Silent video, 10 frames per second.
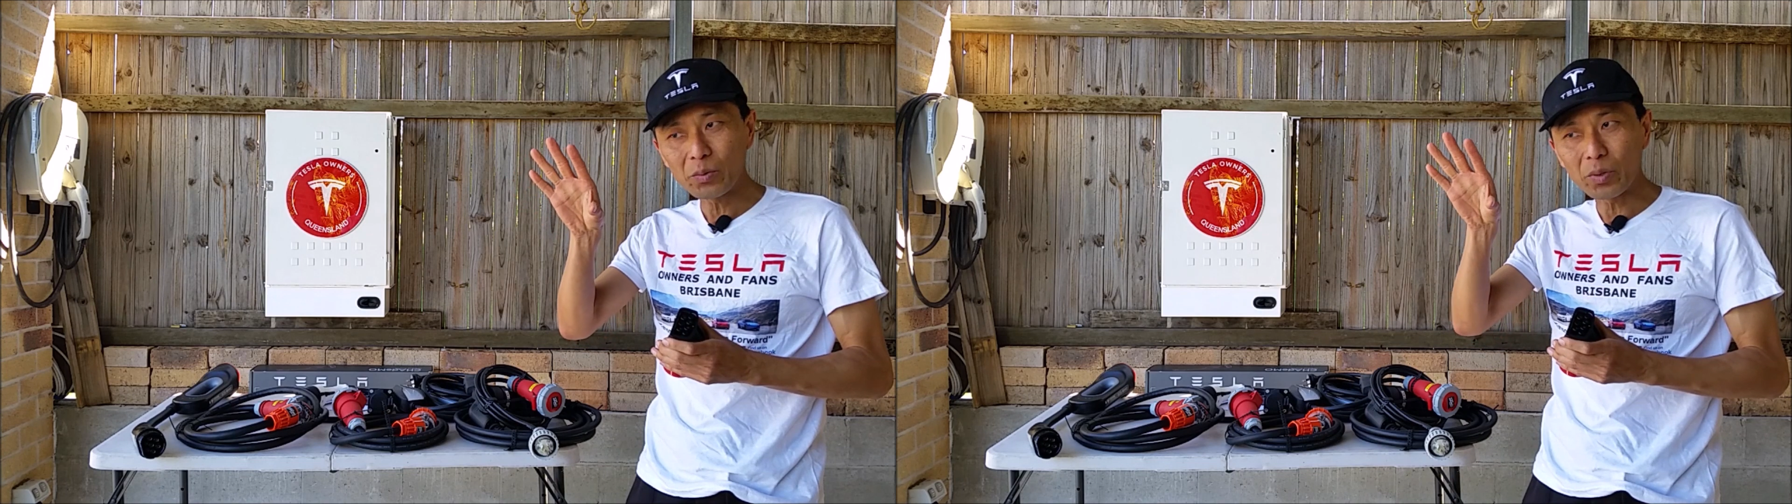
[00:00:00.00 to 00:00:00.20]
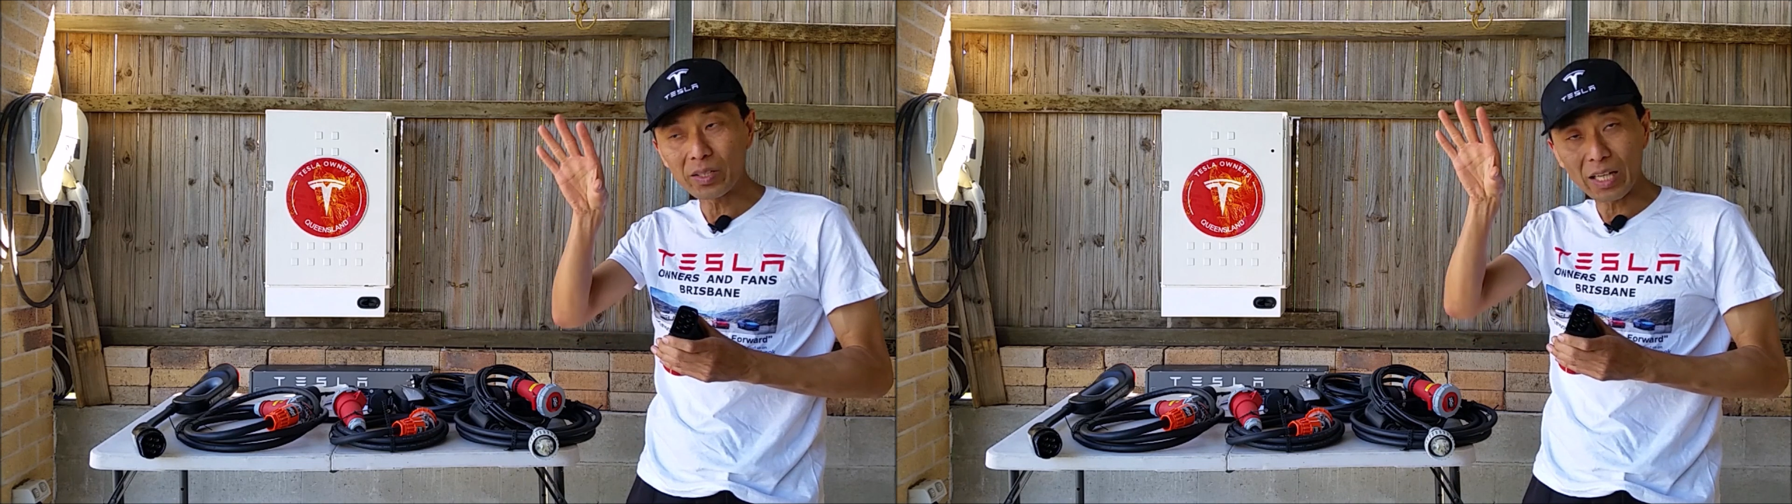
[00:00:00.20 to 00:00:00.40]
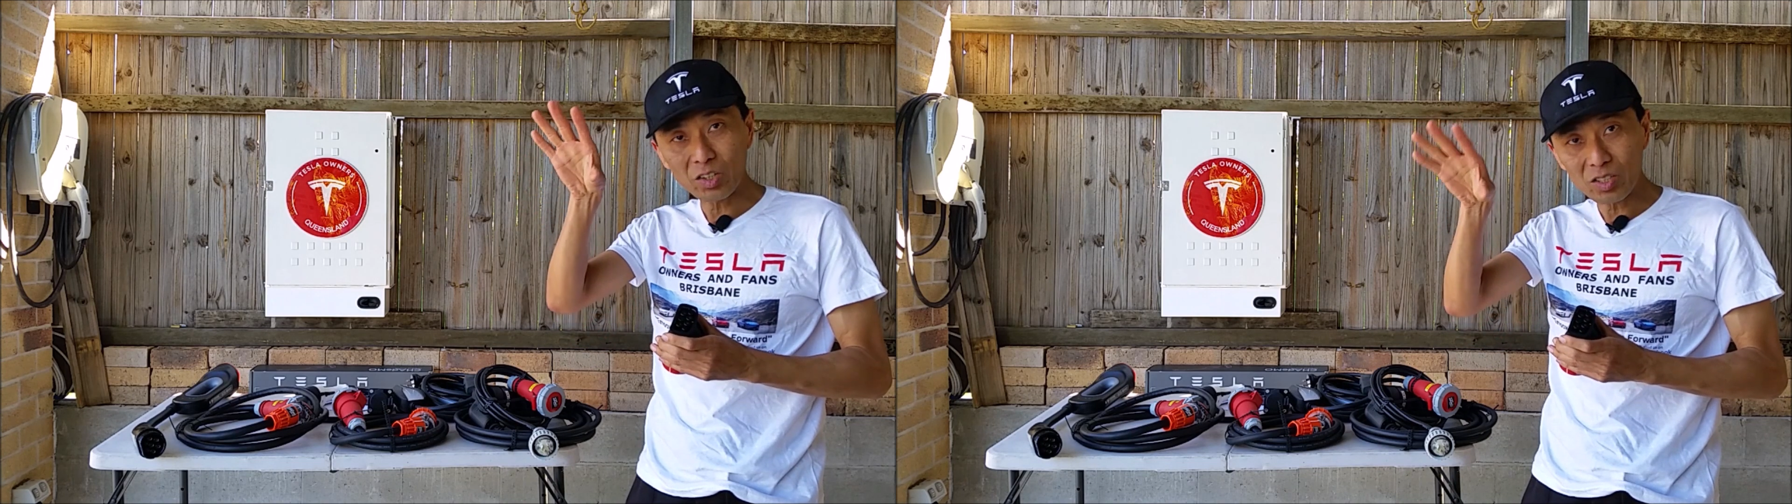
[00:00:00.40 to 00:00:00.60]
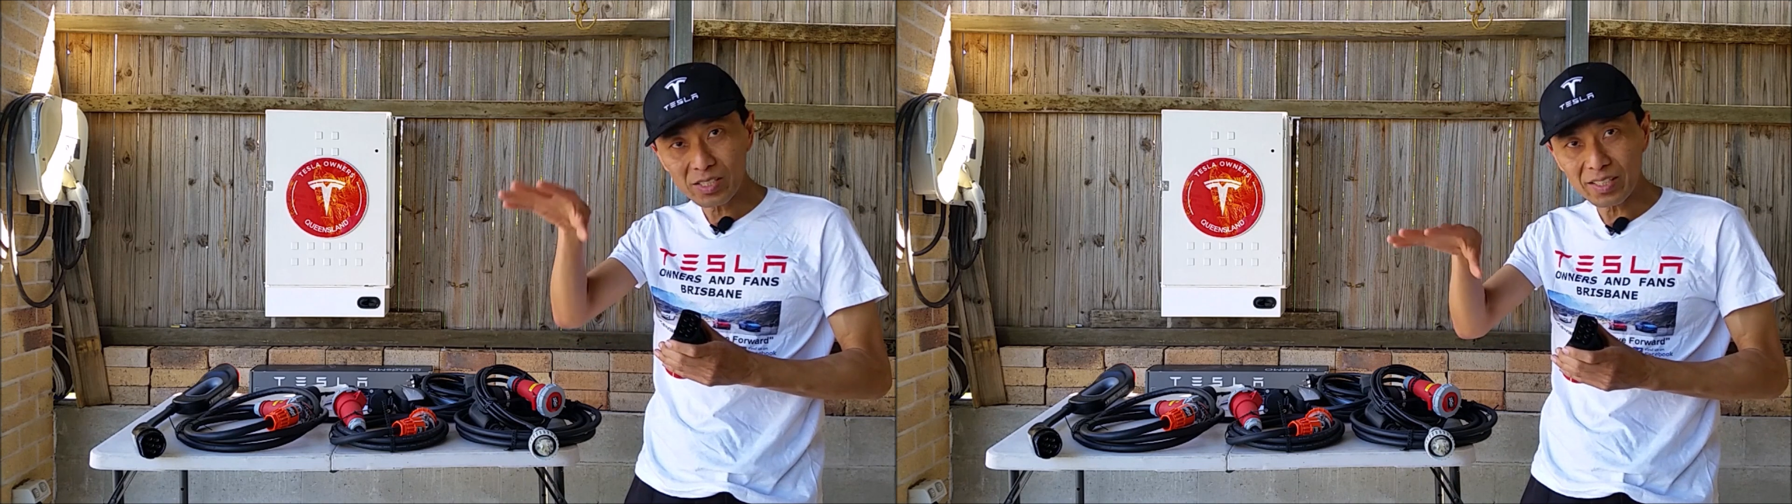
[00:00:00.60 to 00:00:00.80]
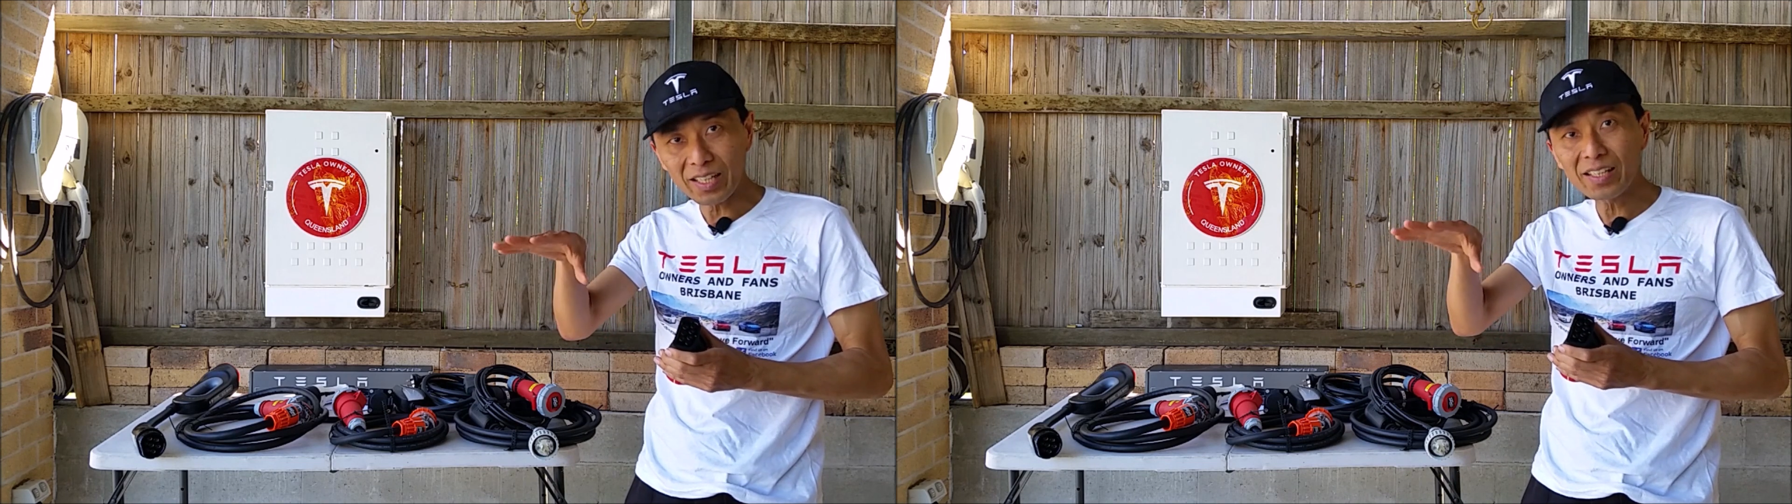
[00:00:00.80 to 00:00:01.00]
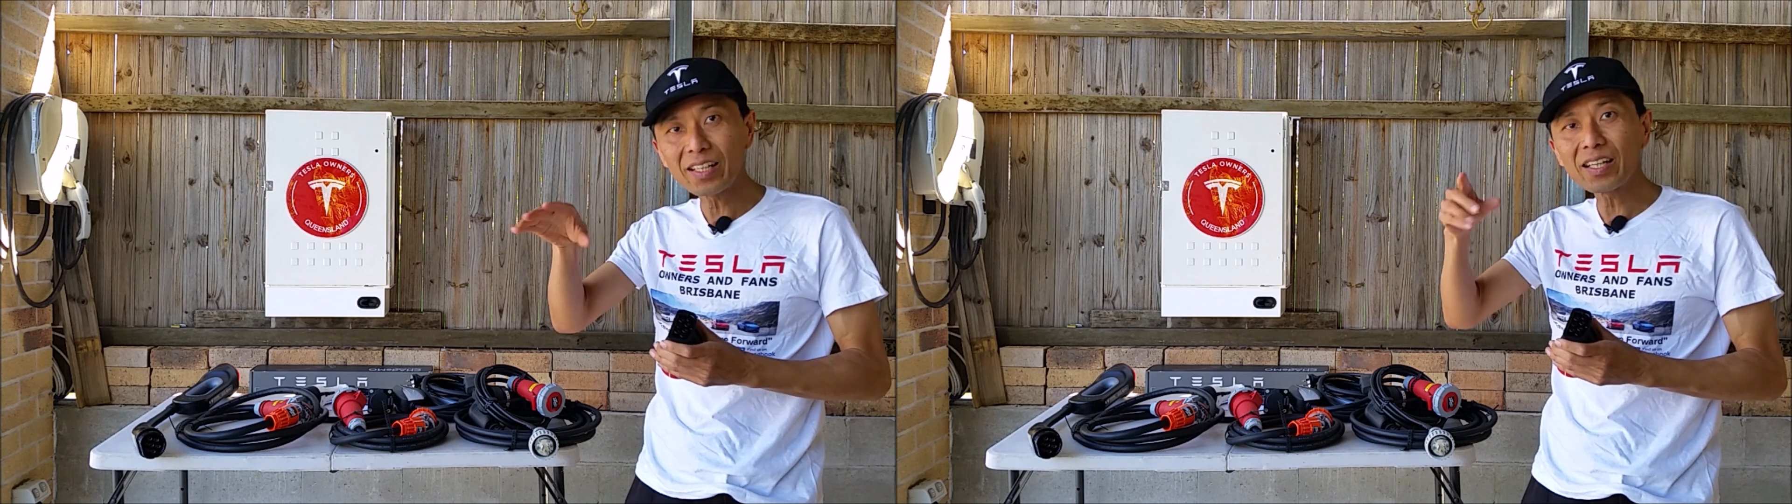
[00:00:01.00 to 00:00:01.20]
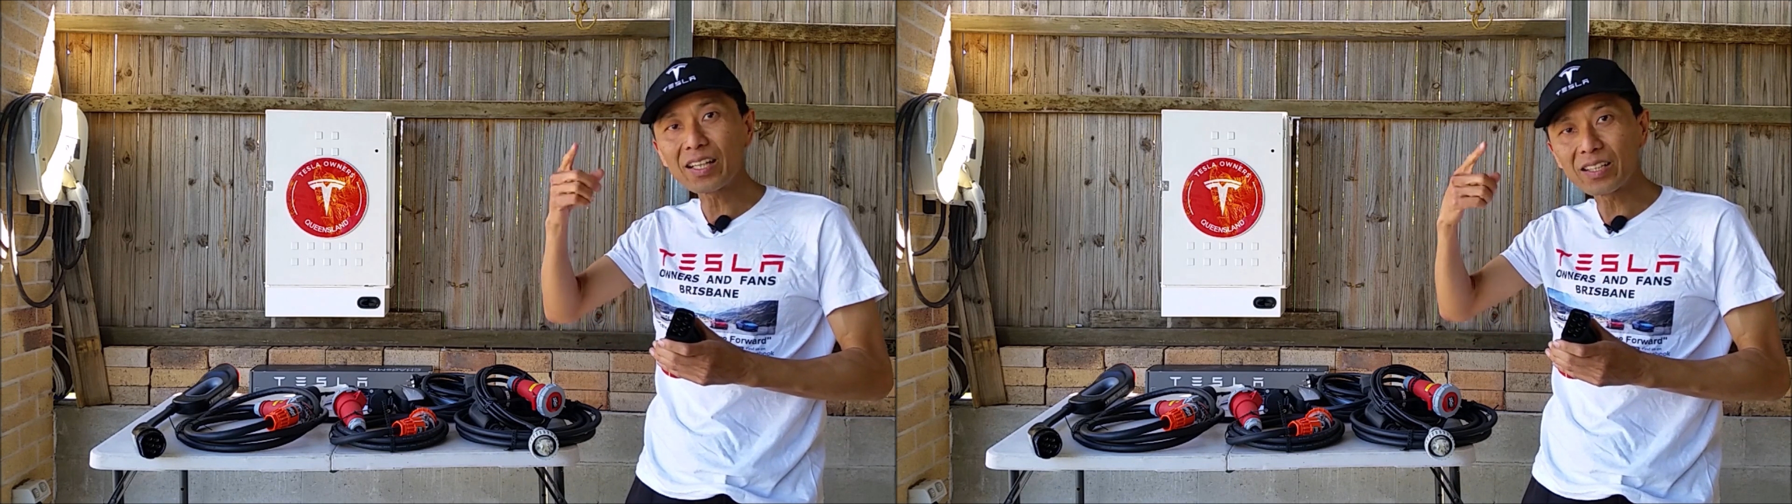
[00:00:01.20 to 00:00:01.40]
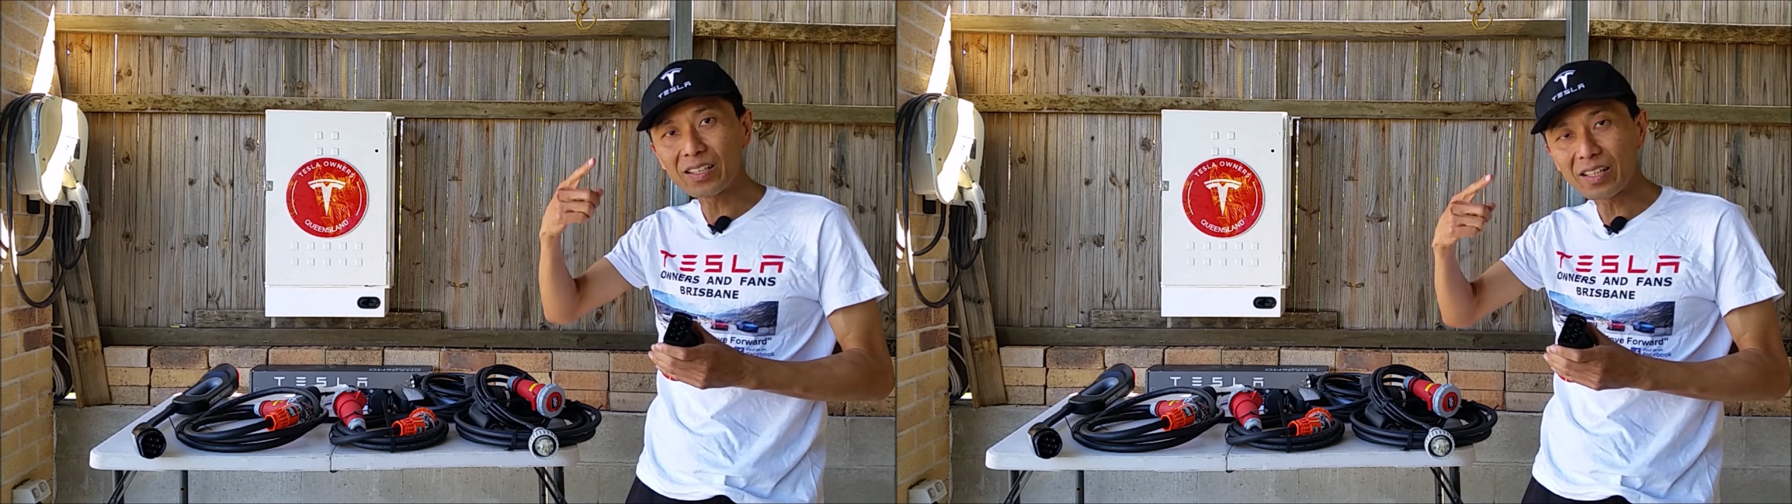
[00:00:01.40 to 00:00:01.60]
where you can actually stay there
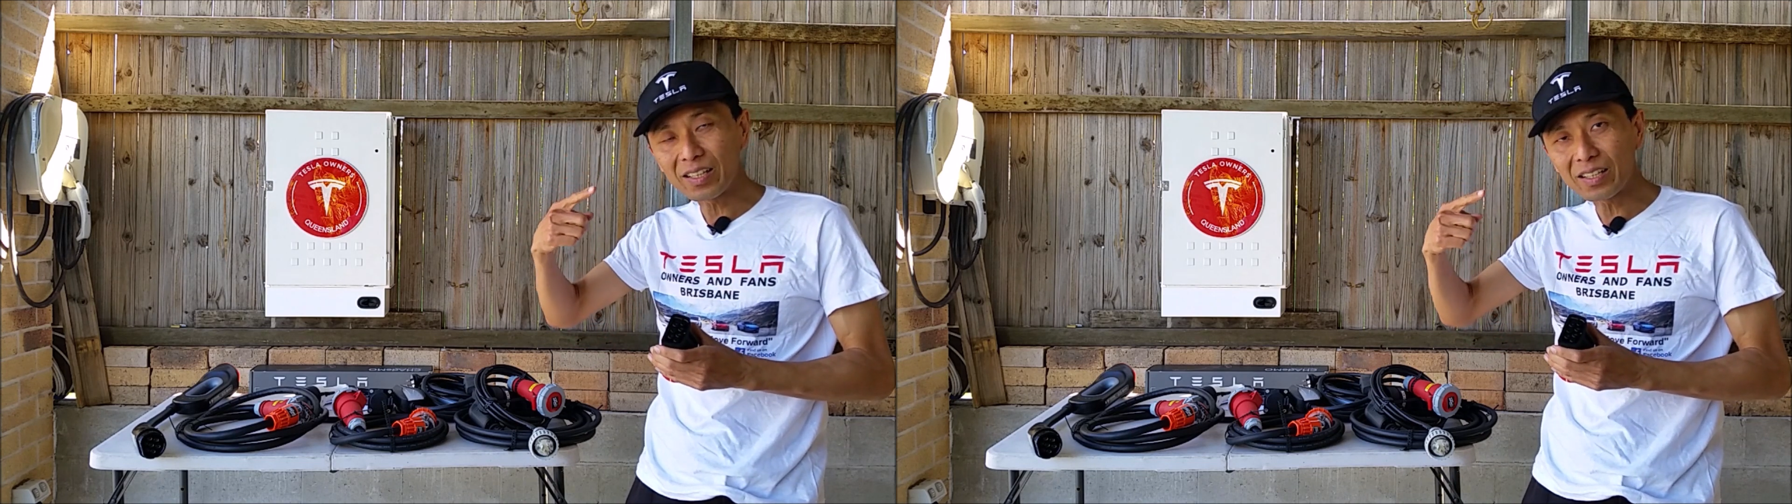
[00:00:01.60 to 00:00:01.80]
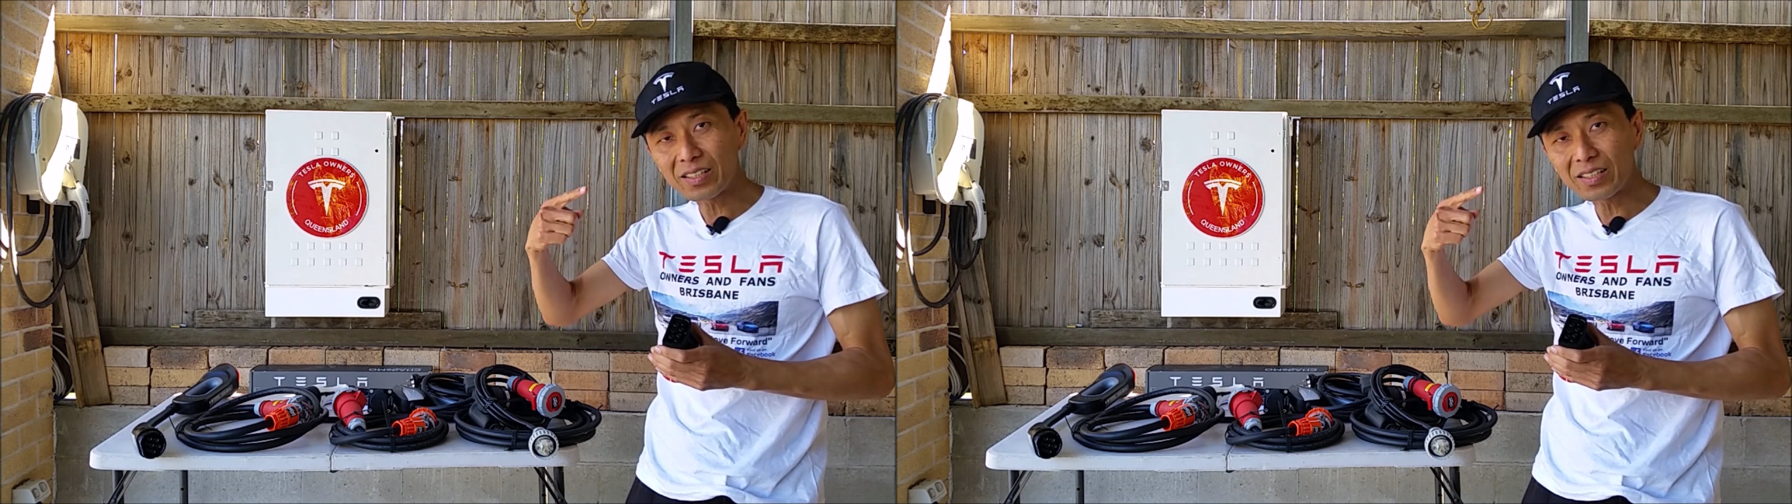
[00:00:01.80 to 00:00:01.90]
and